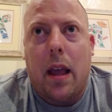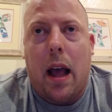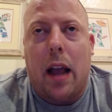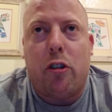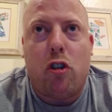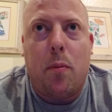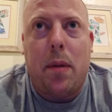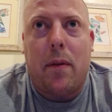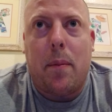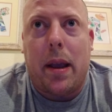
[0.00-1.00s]
I should be
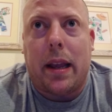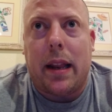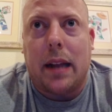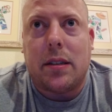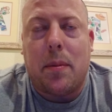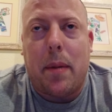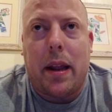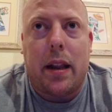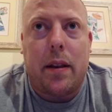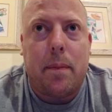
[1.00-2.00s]
able to make an
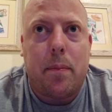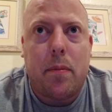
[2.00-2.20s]
estimated,